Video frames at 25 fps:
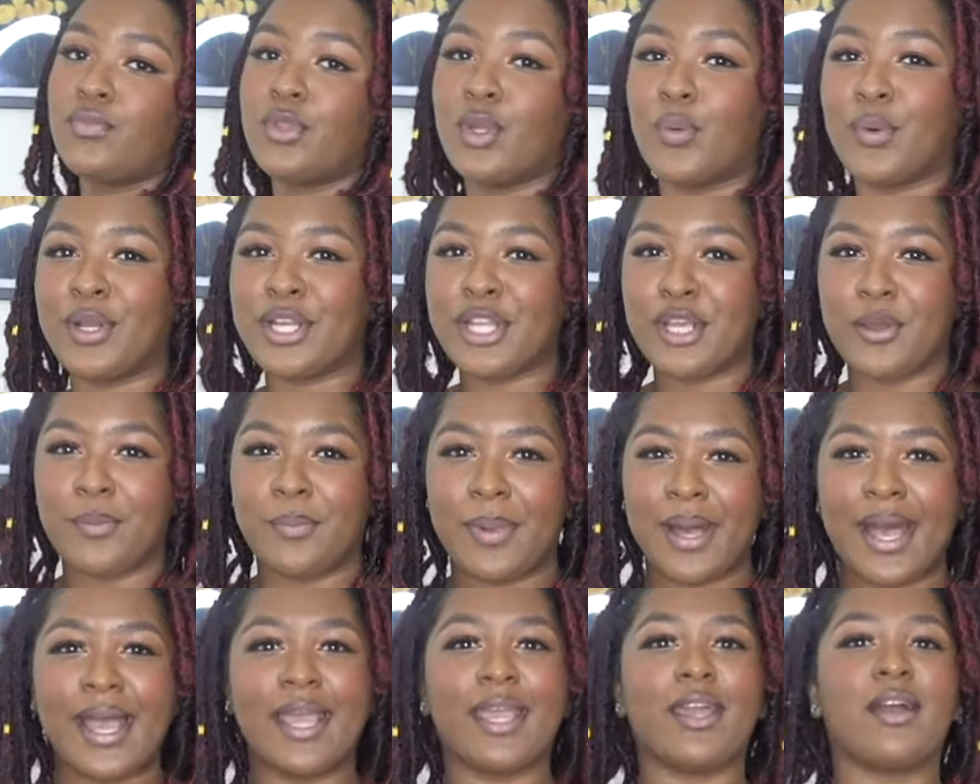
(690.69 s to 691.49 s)
When you're
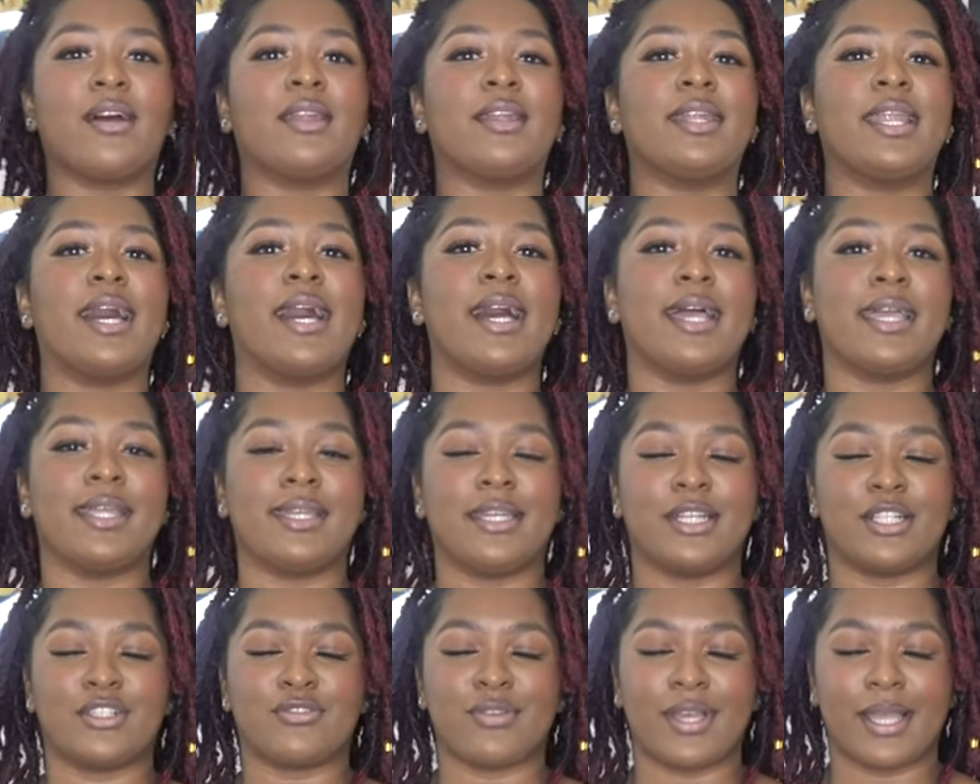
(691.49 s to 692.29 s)
buying
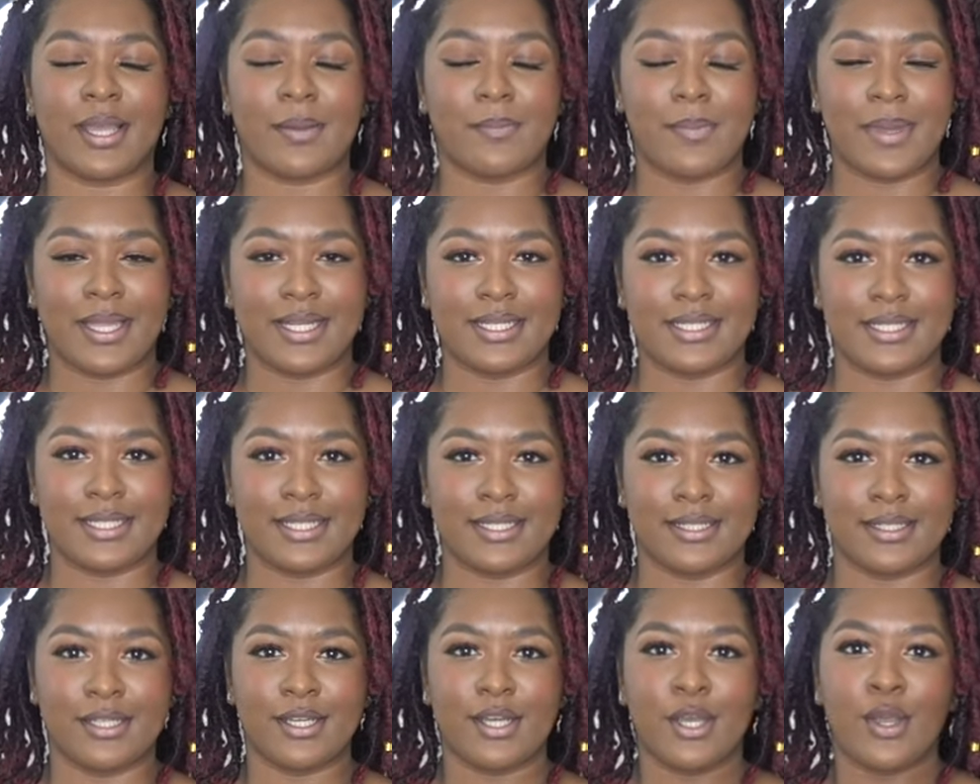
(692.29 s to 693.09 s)
online, it's
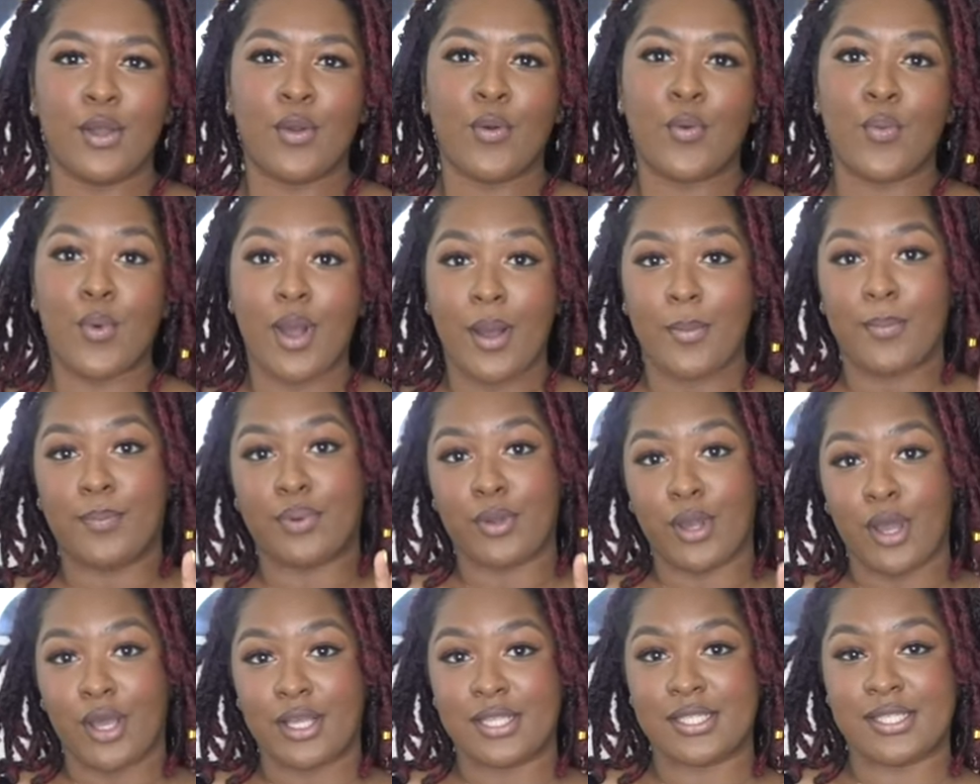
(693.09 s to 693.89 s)
recommended what
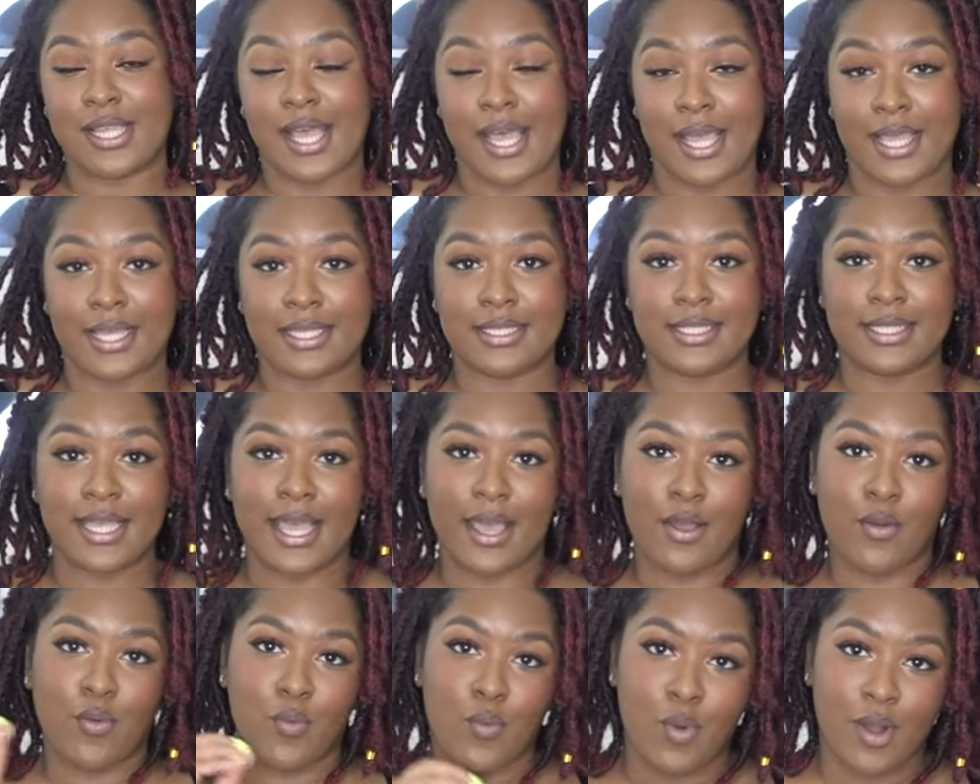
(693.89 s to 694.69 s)
bra size
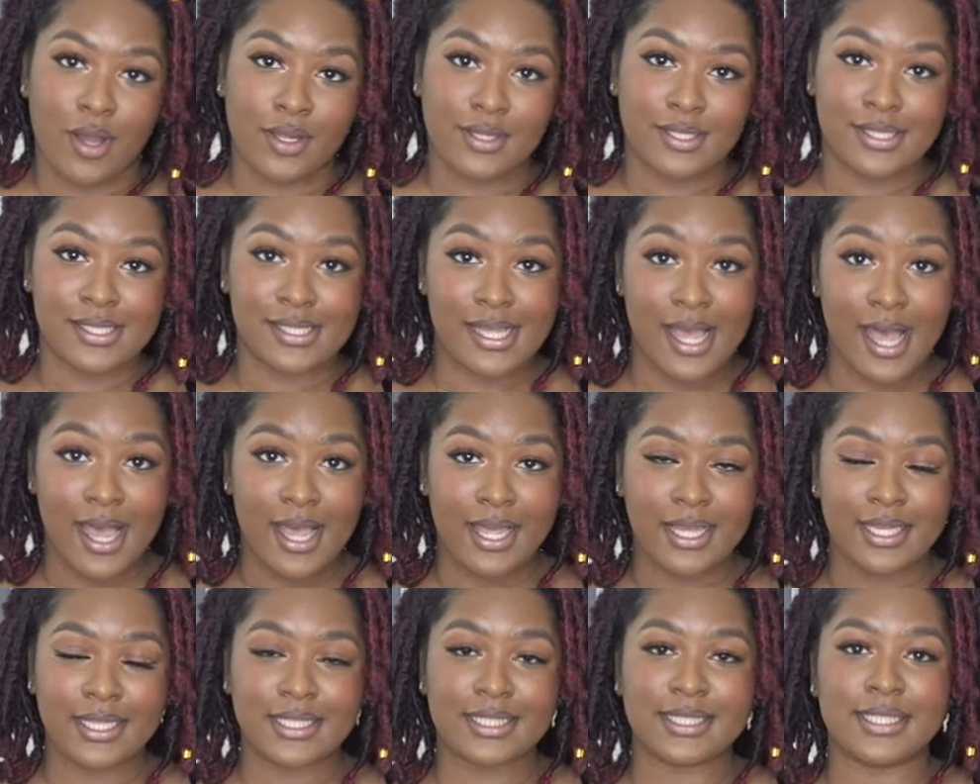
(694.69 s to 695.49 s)
get what
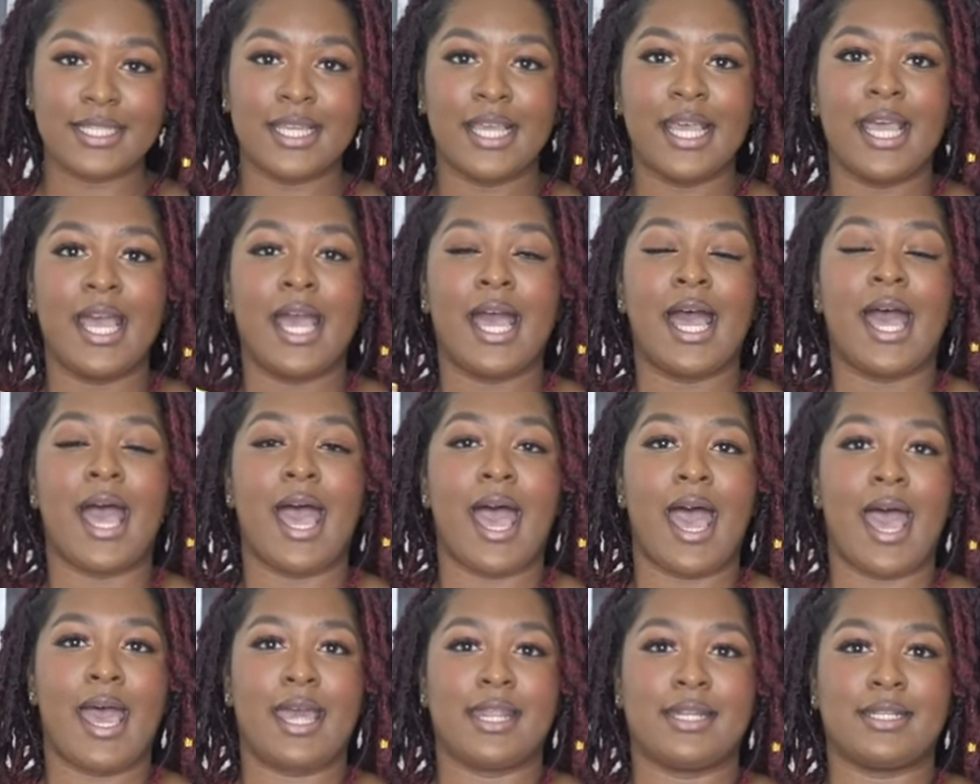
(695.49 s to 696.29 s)
size.
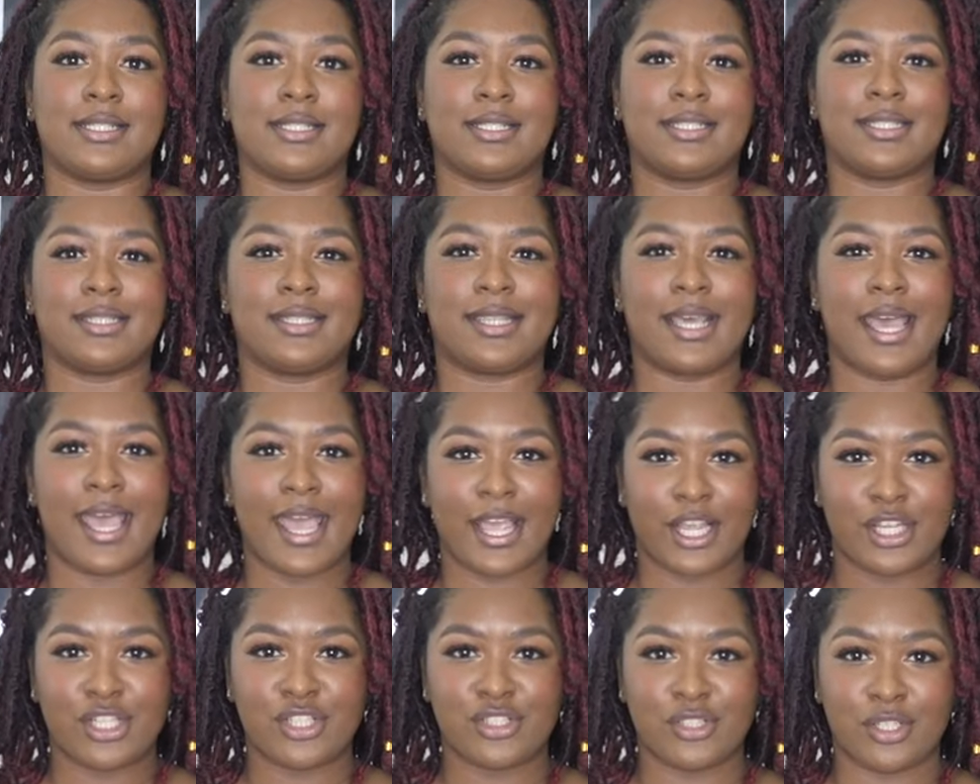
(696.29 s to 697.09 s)
And the
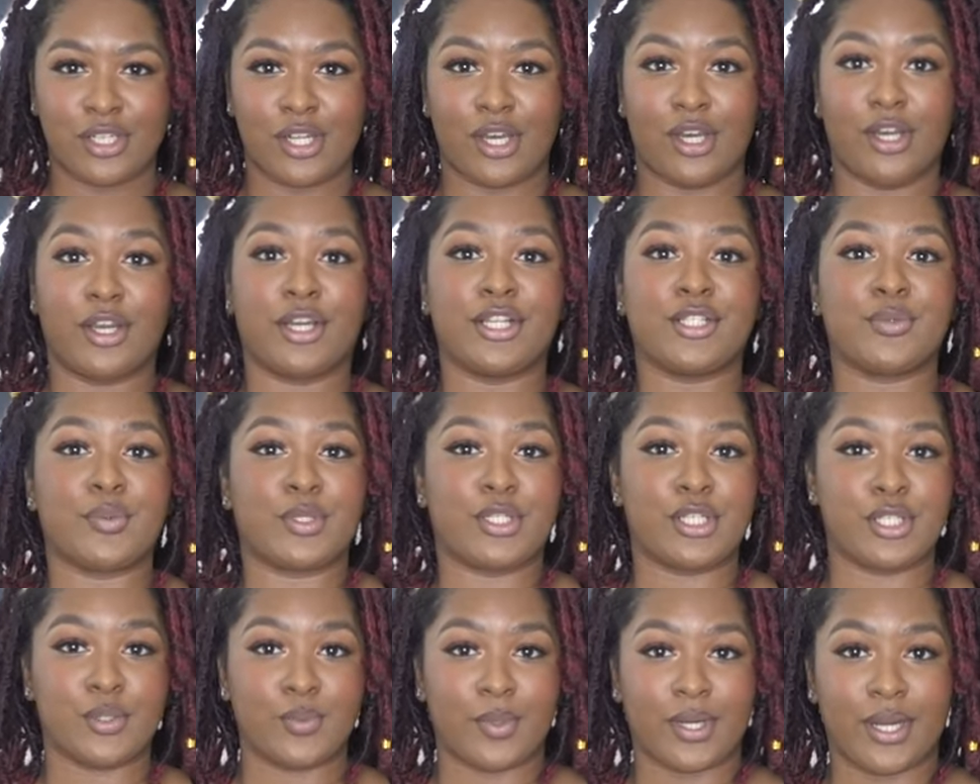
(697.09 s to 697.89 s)
extra large,
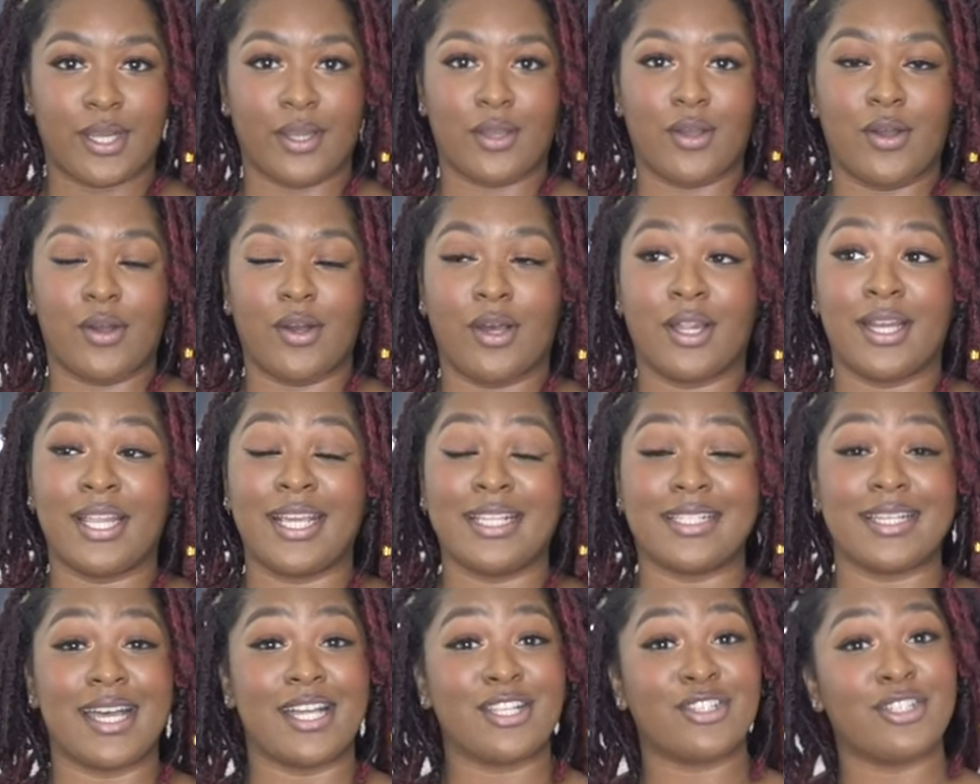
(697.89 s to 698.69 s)
which is what I got,
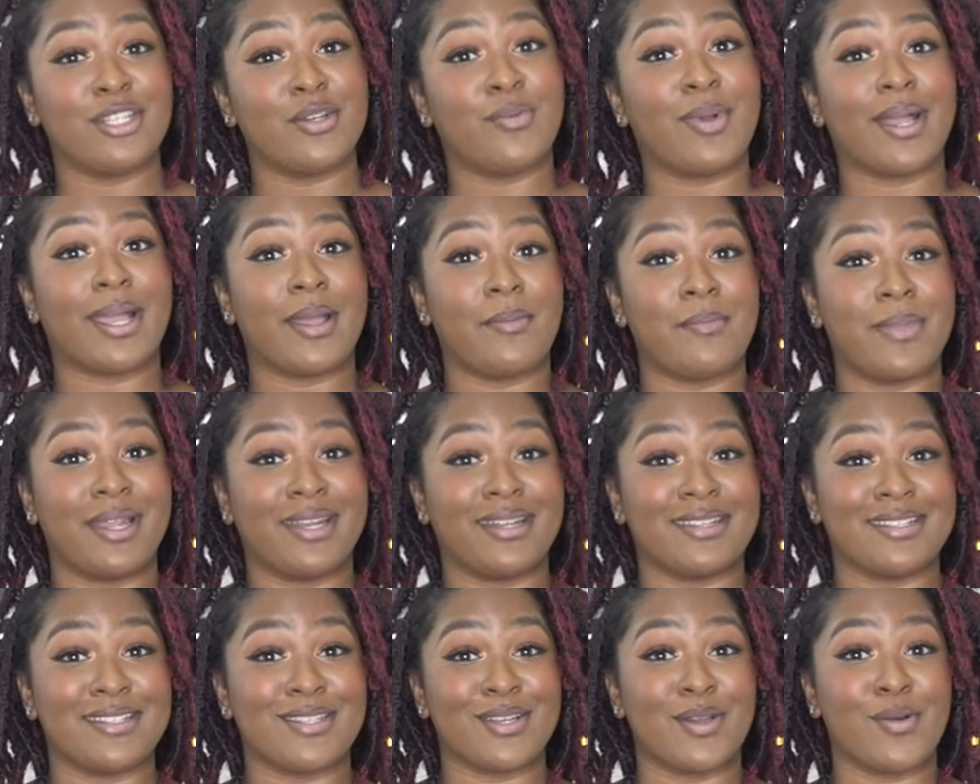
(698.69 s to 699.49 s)
is actually
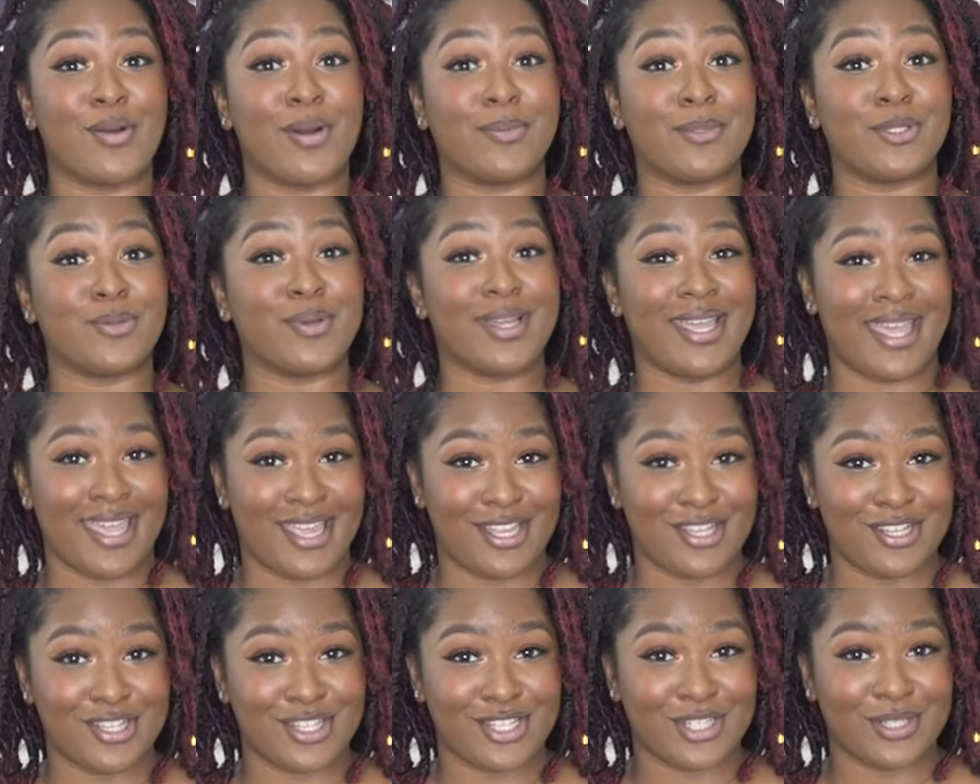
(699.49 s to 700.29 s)
recommended to go up to an
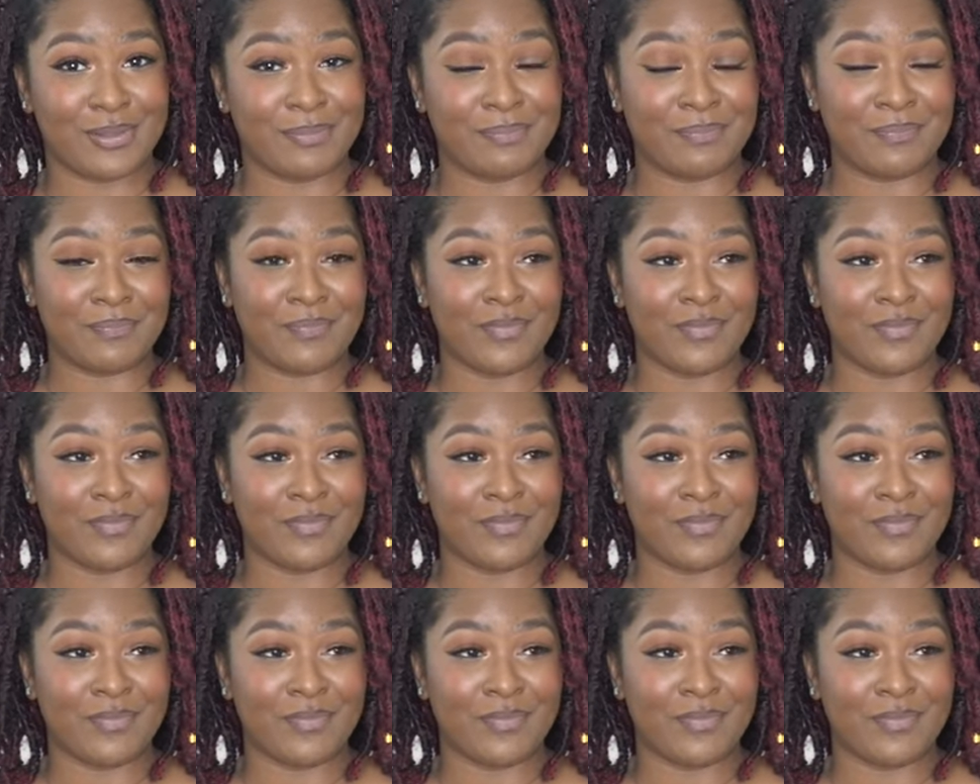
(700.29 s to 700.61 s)
H.